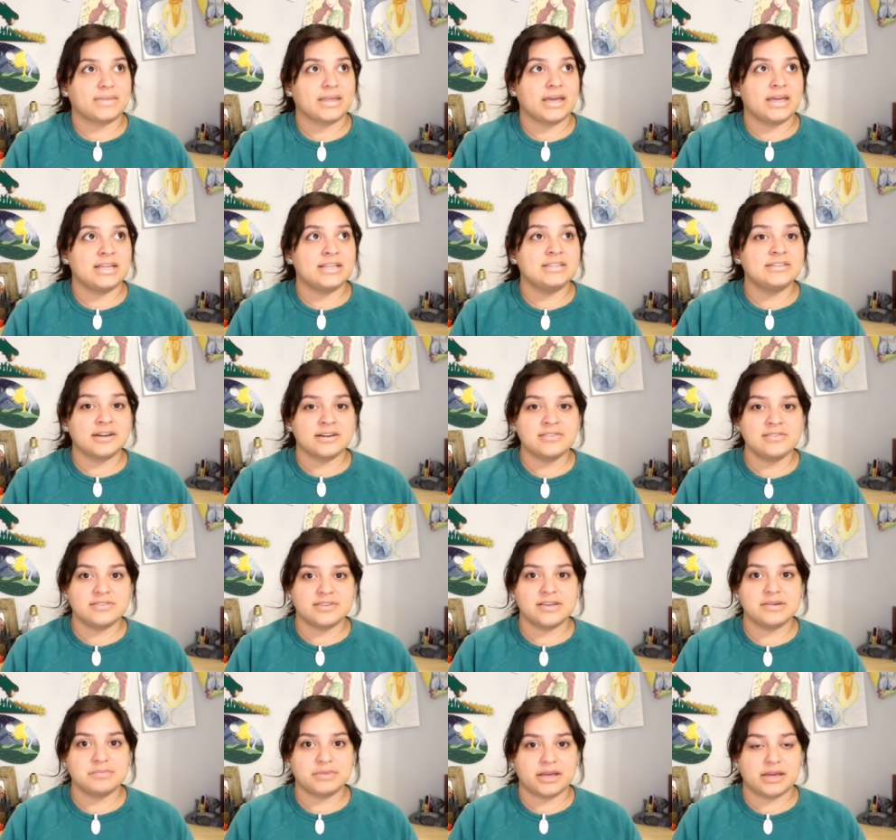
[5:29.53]
it does
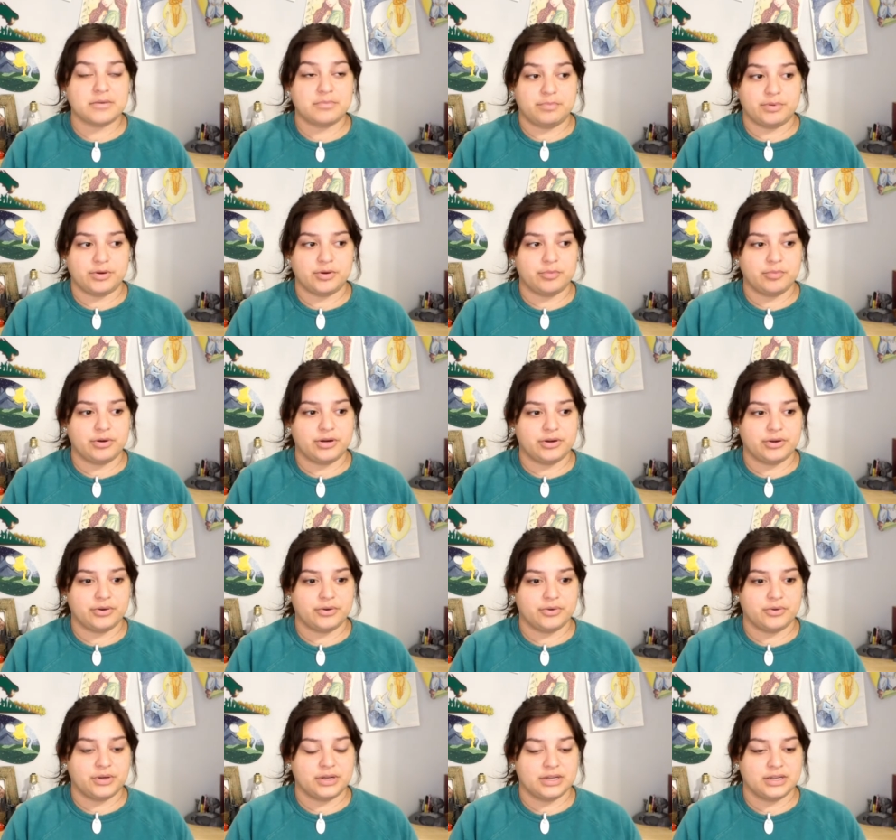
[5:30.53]
seem like
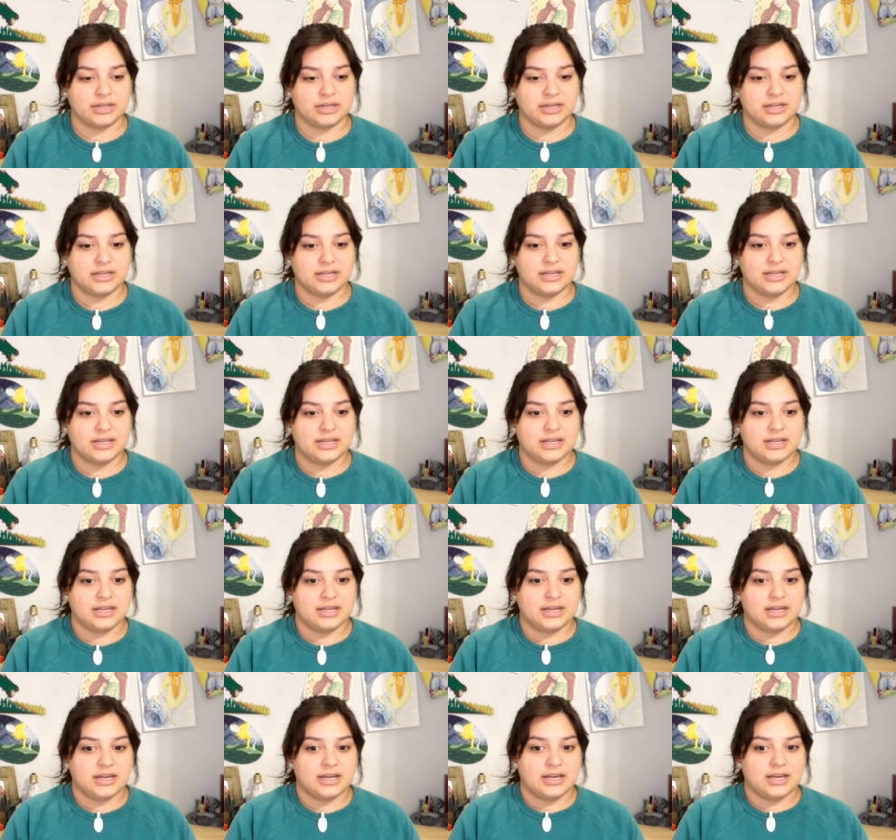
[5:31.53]
Bilbo
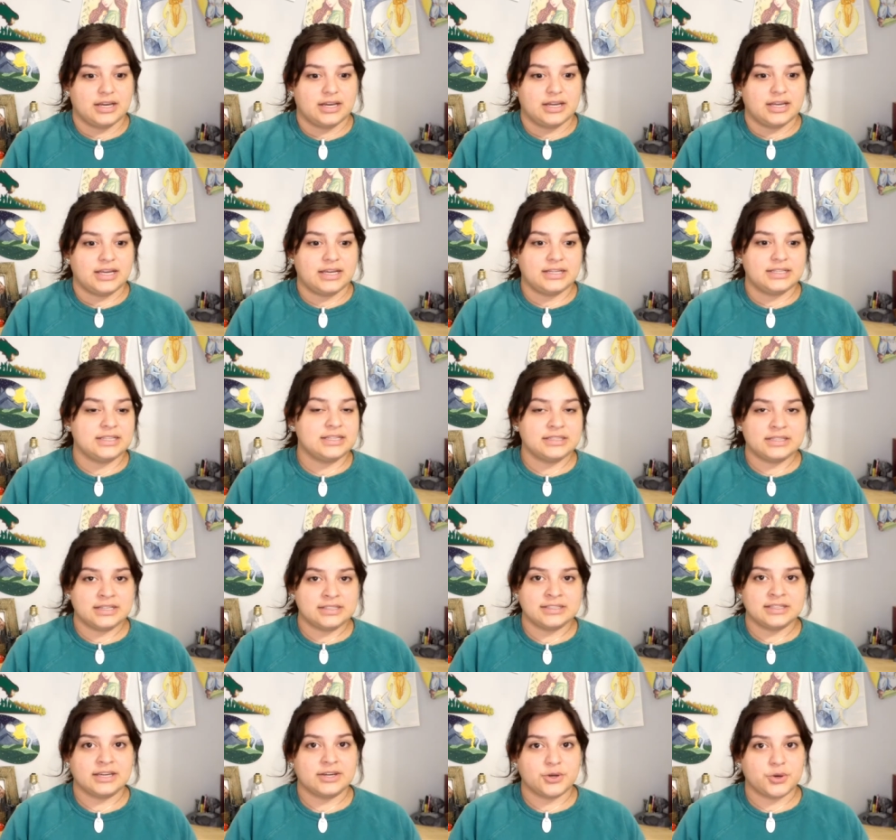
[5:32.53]
it
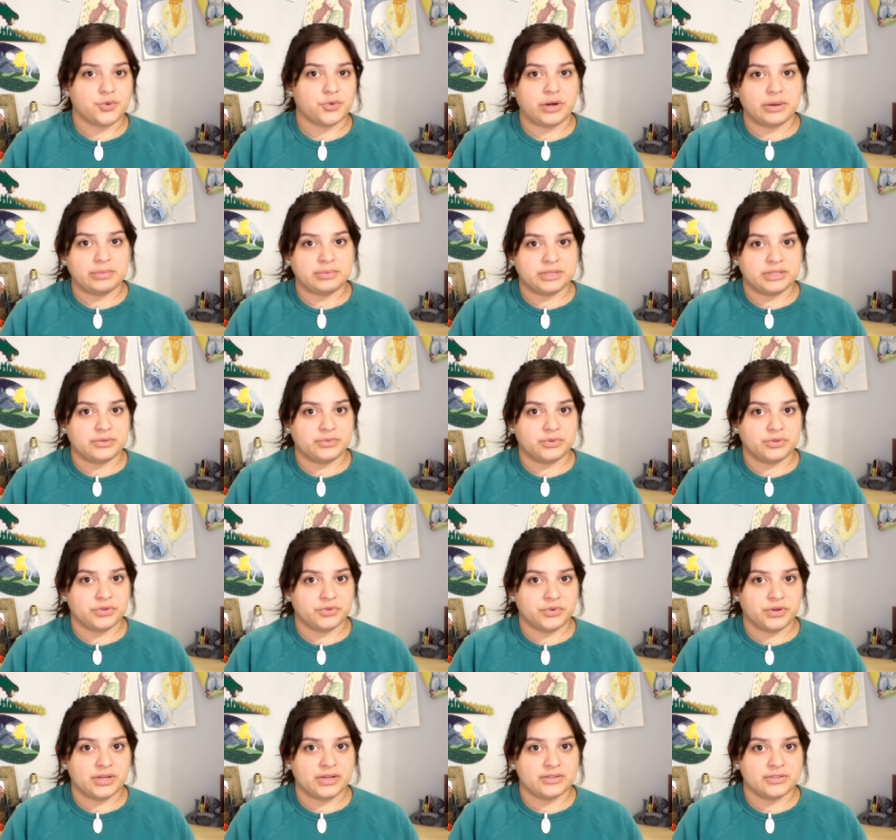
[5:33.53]
doesn't get corrupted with the
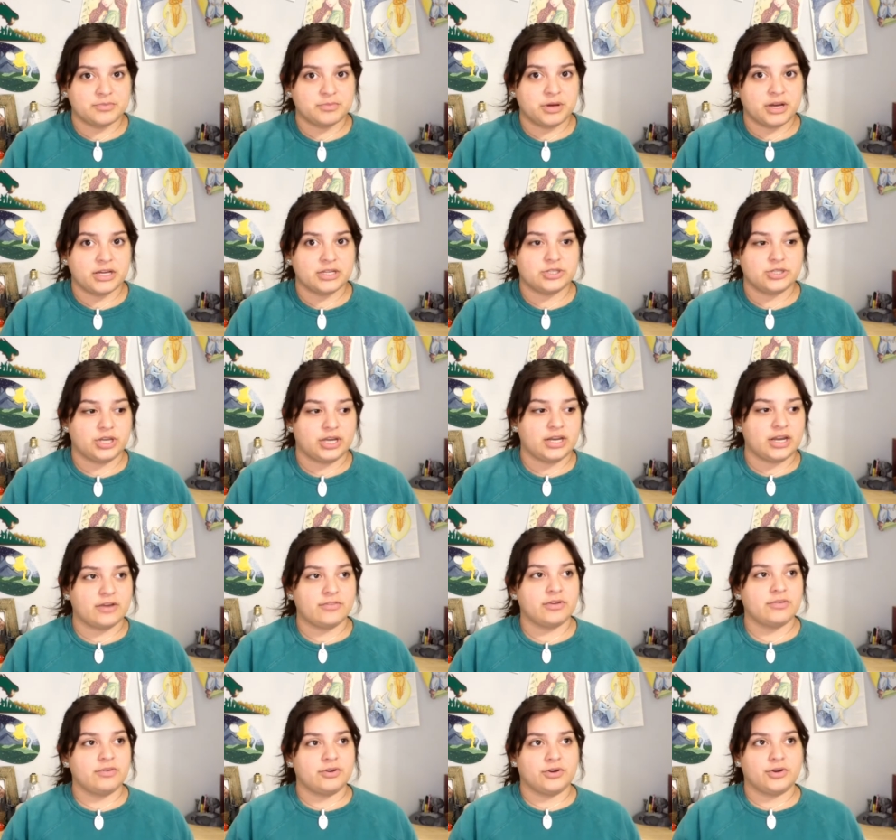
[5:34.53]
ring as much and
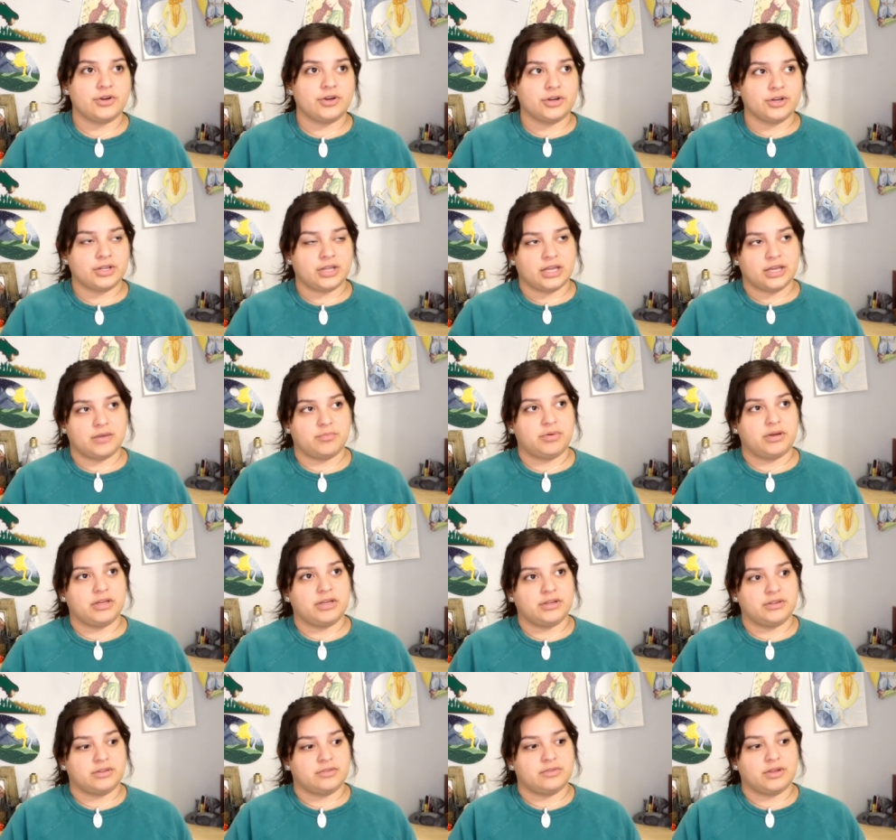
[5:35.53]
i've even heard like
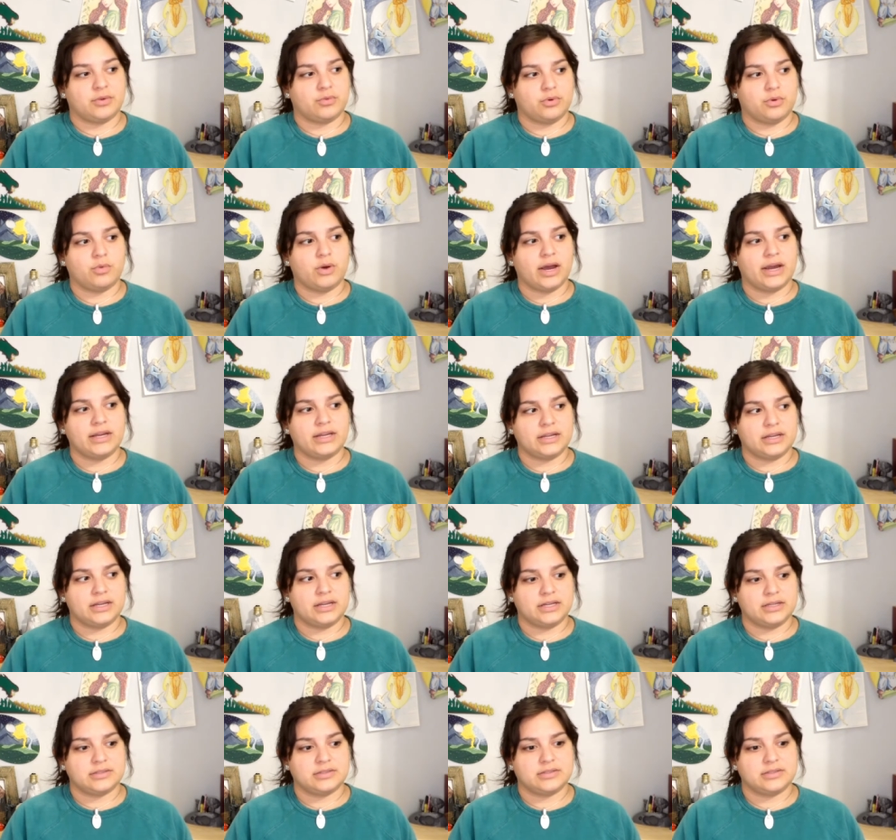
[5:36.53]
opinions of like well why
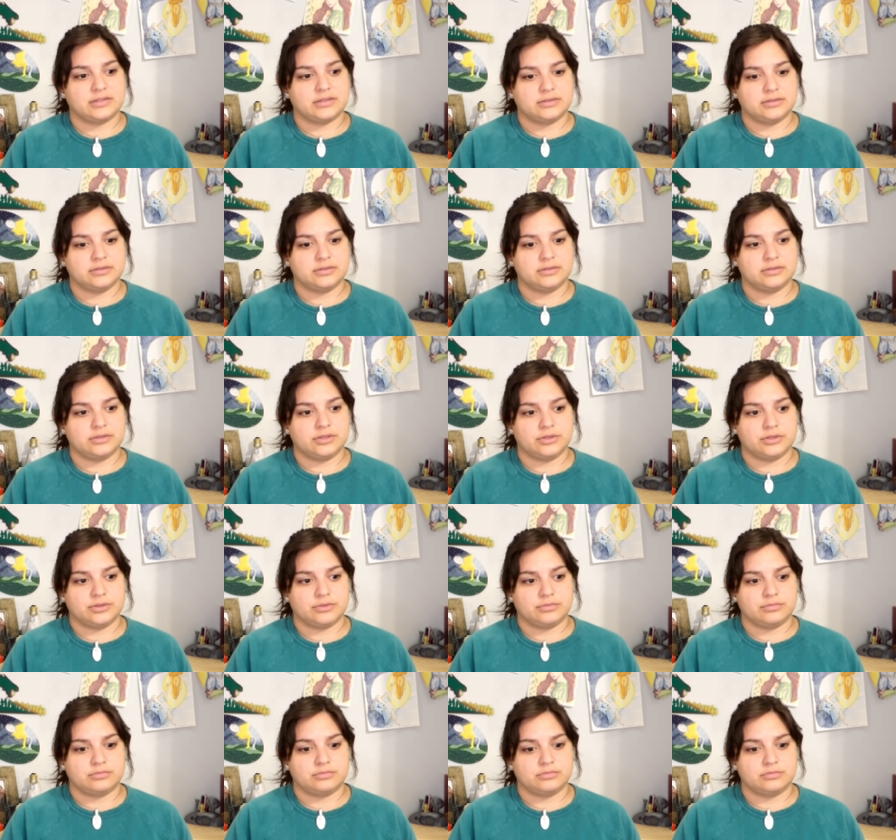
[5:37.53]
didn't you
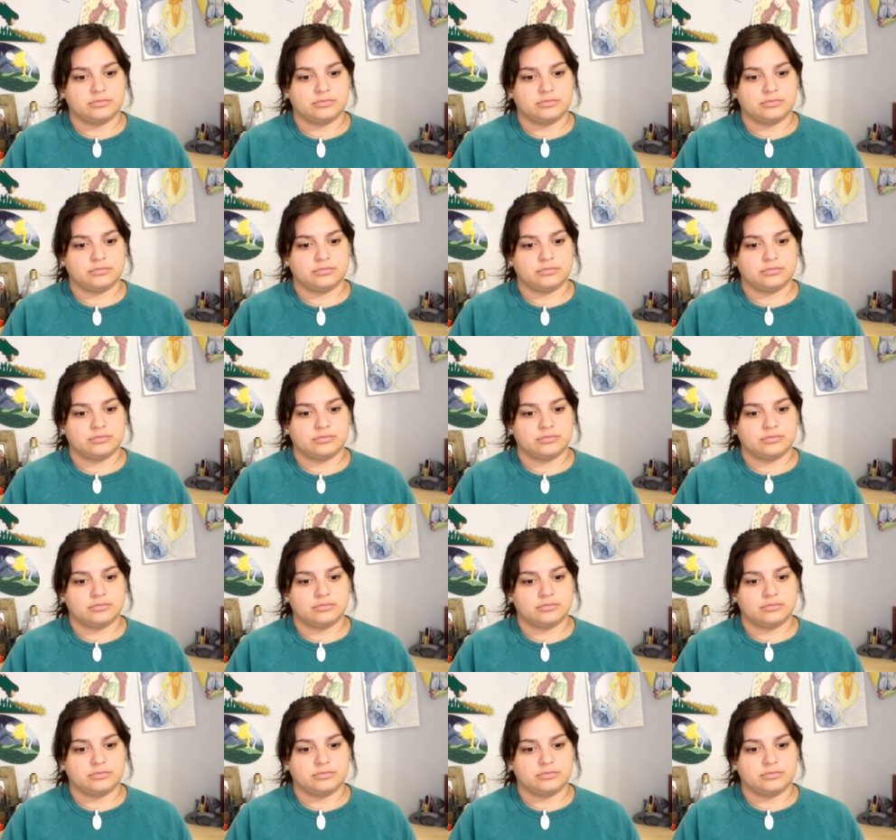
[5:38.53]
know